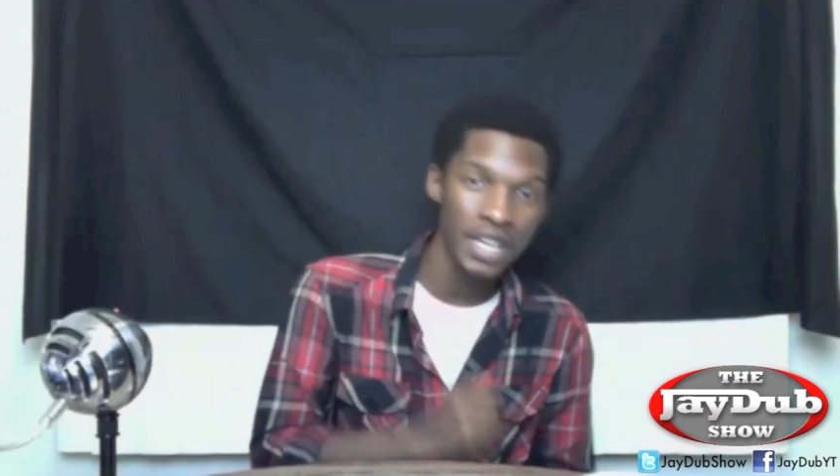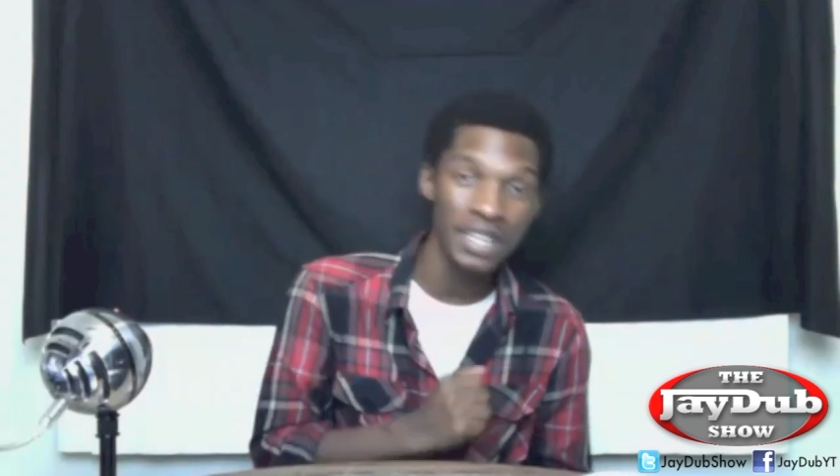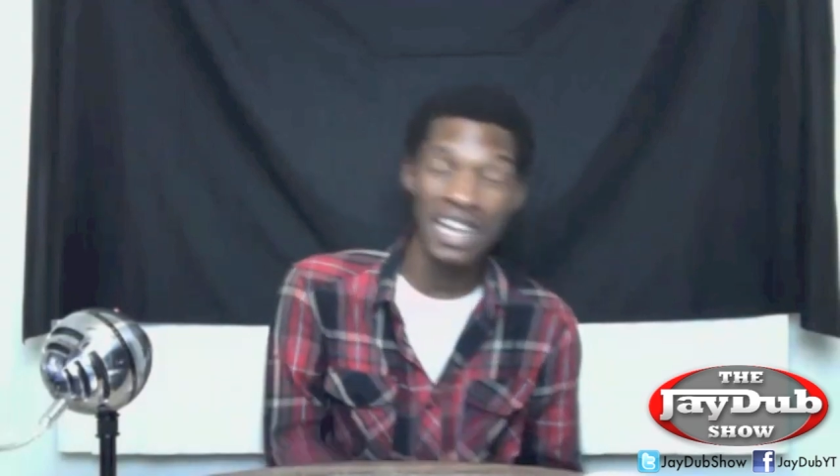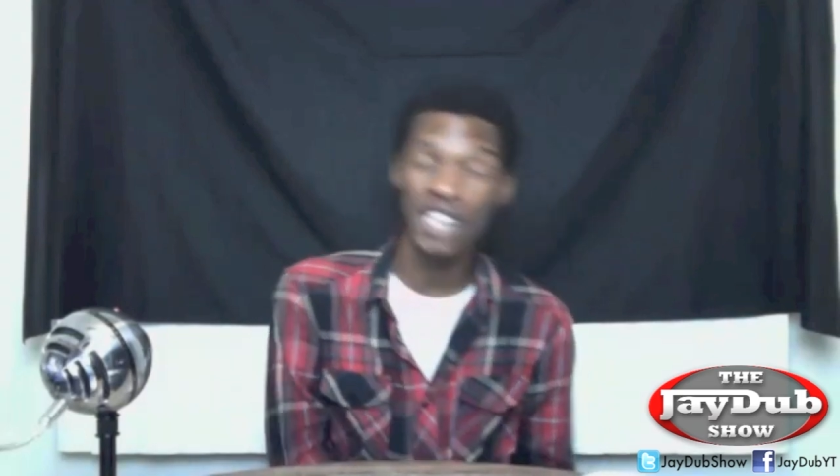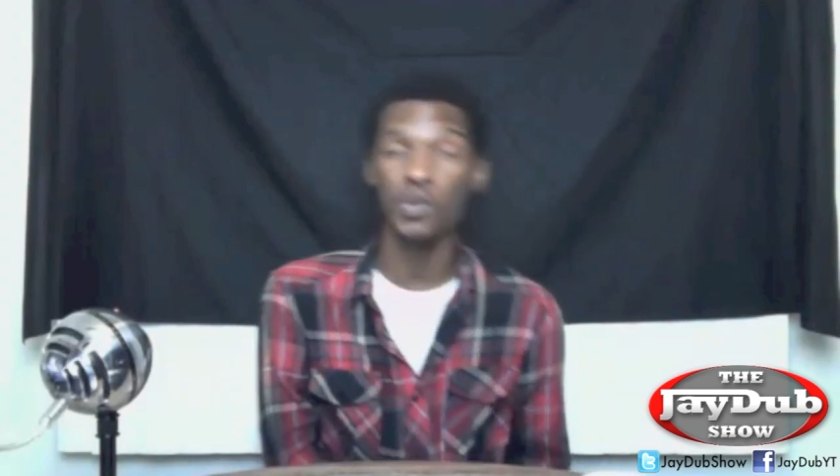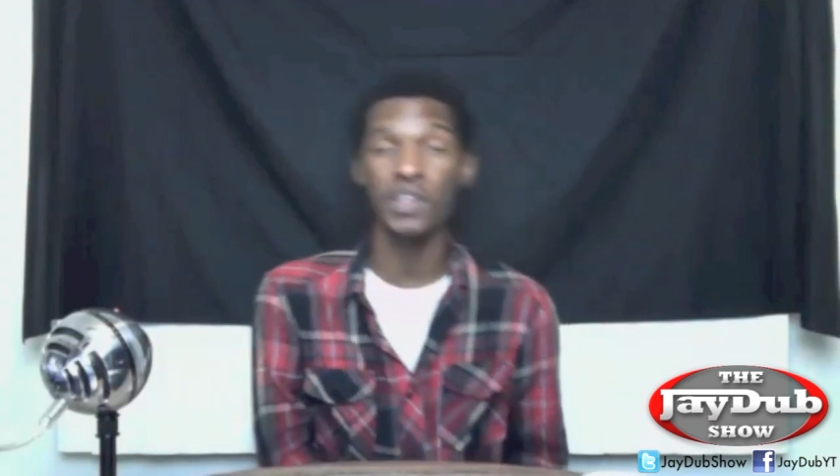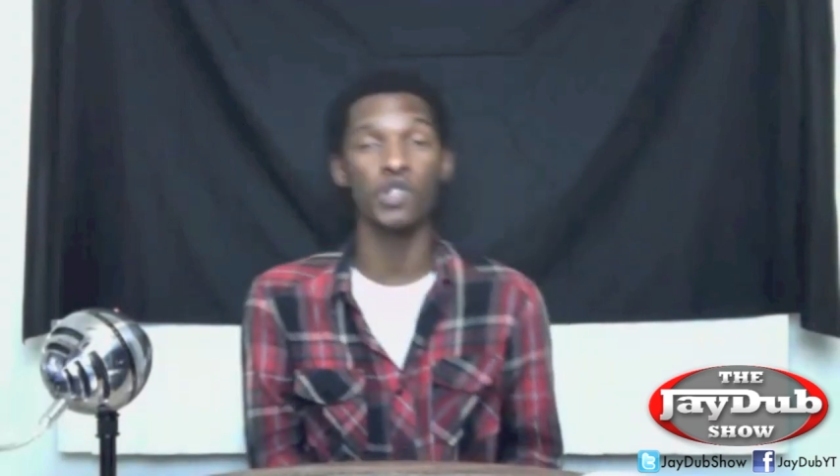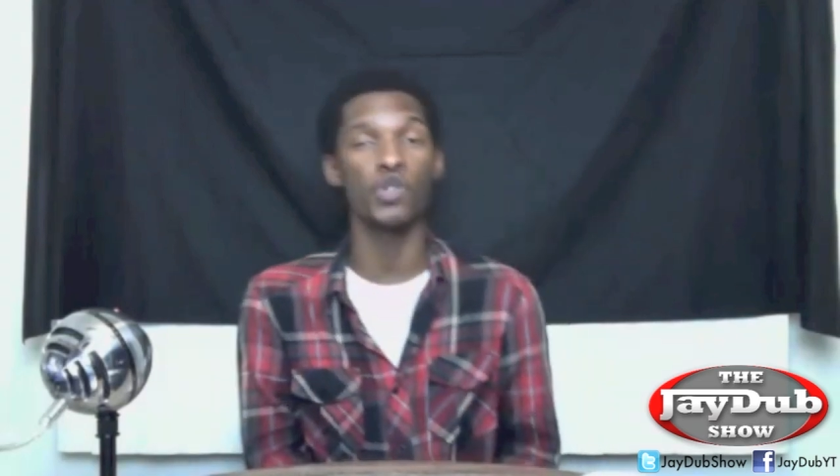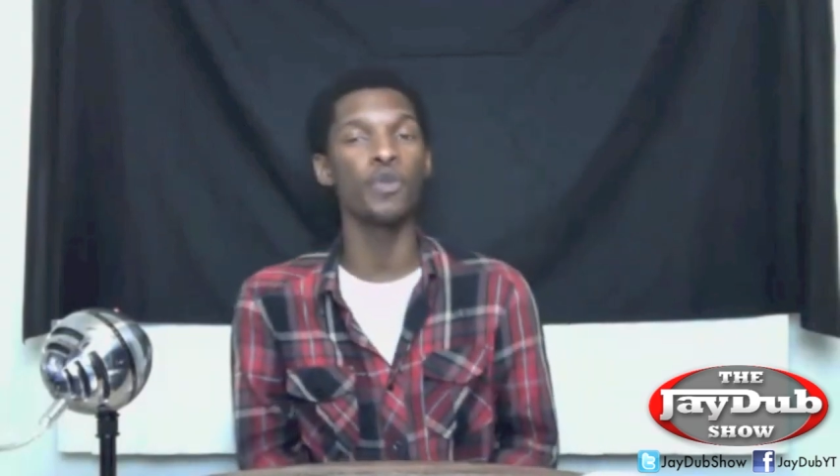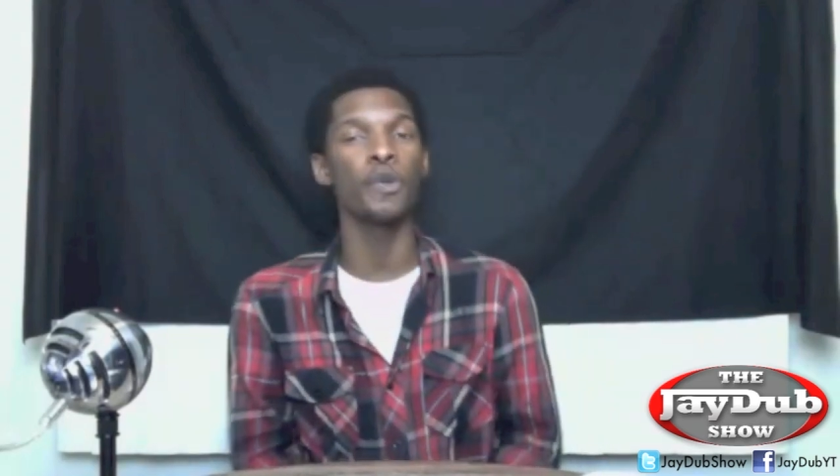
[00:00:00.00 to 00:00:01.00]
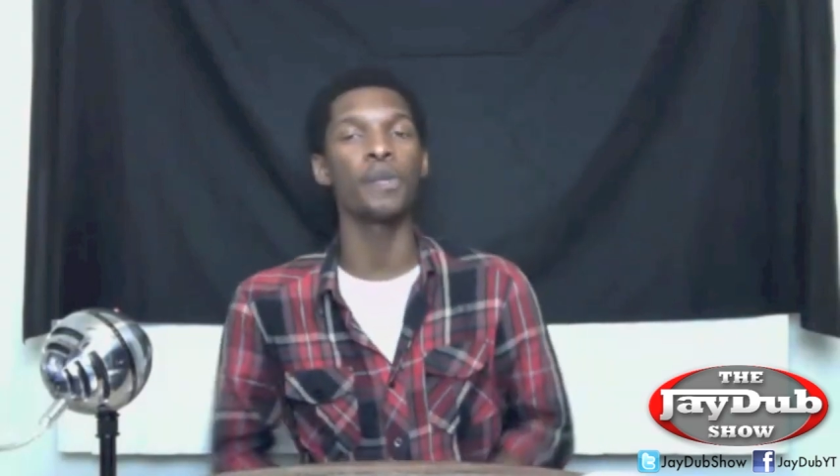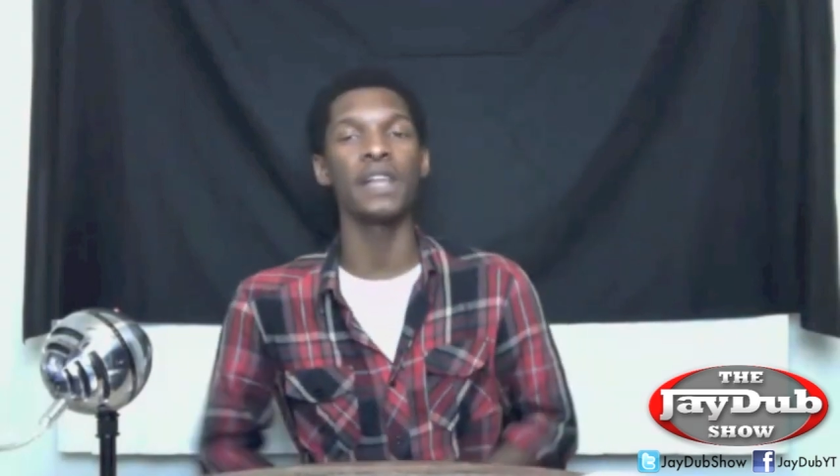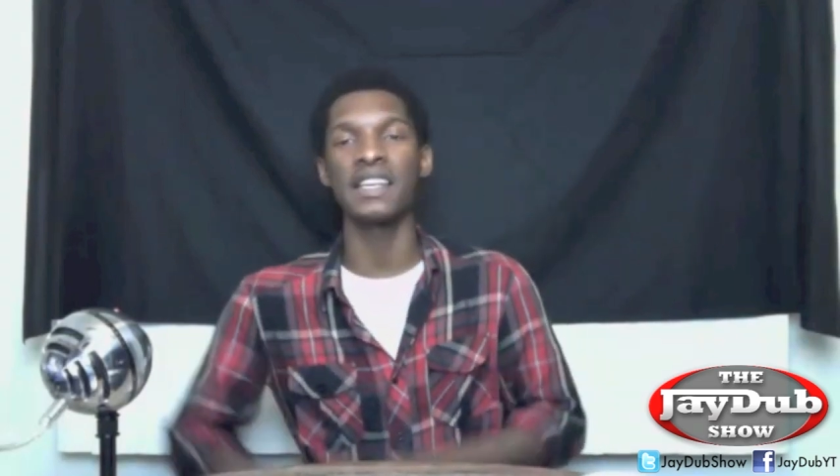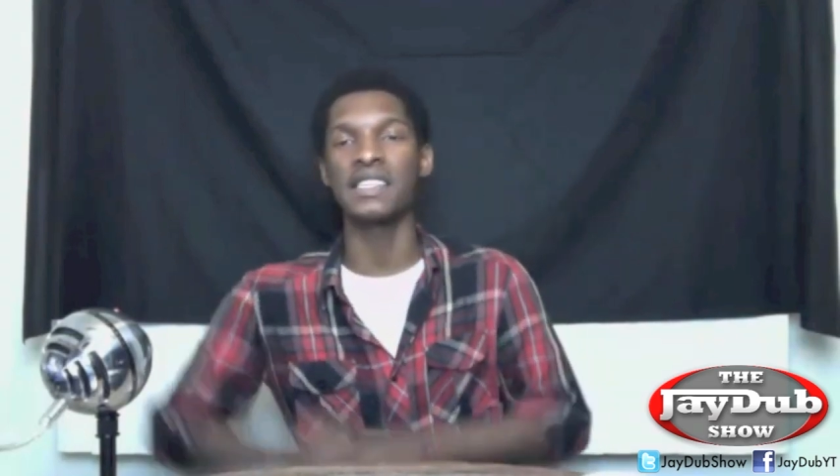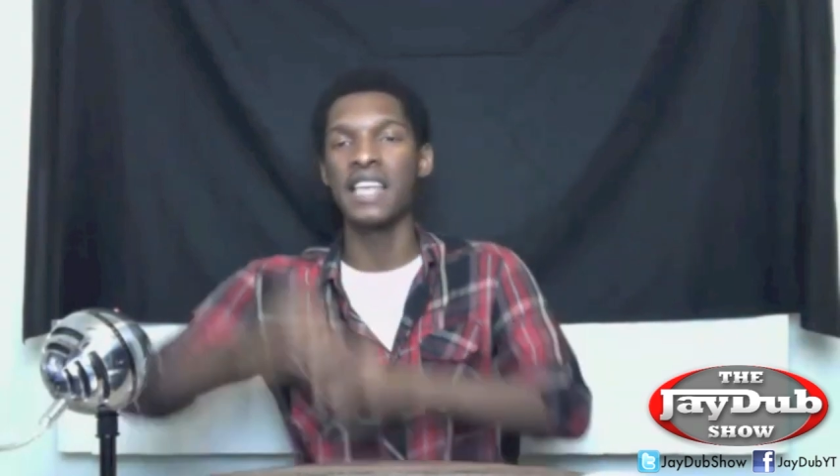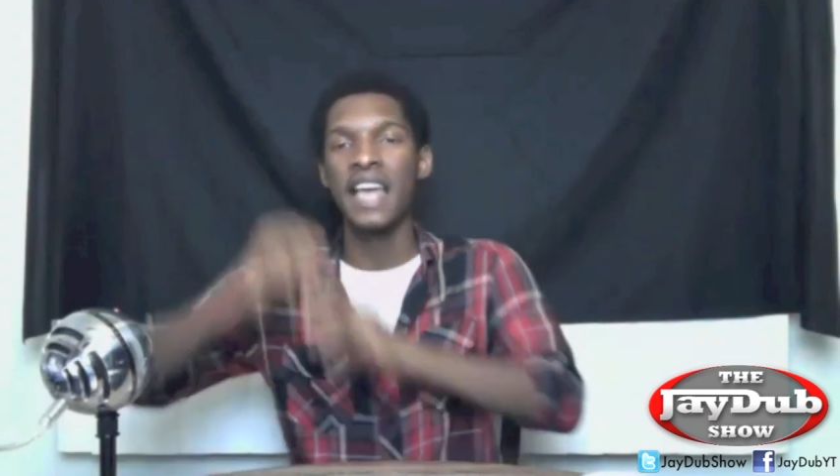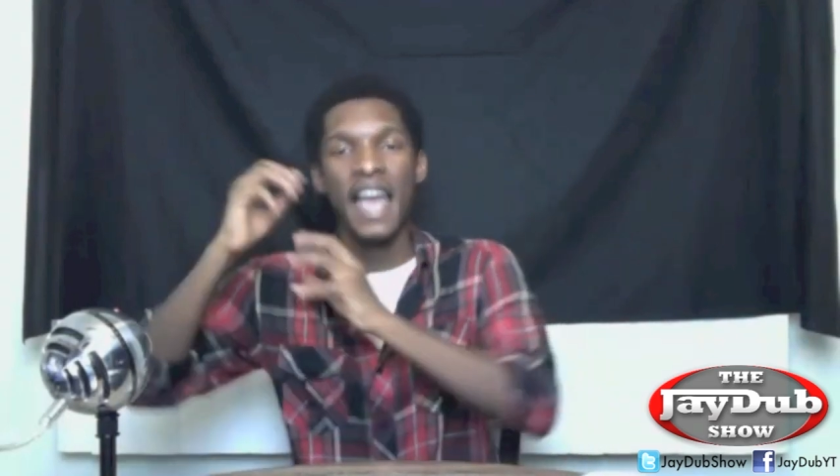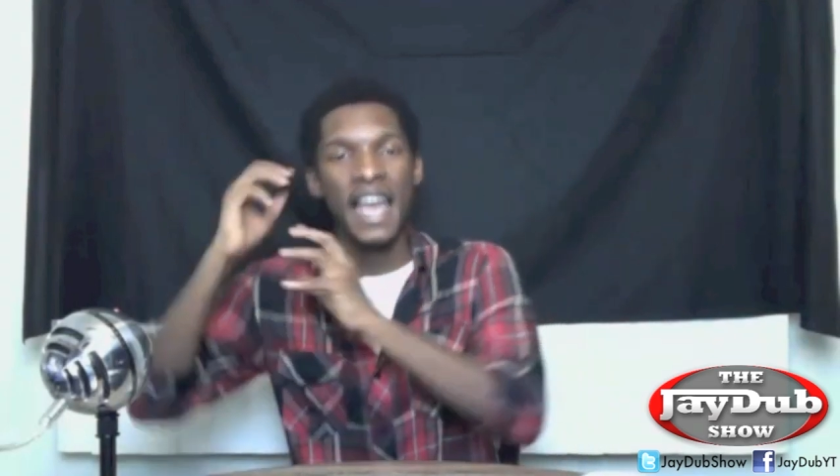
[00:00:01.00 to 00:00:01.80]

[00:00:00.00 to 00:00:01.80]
connects with the superplex,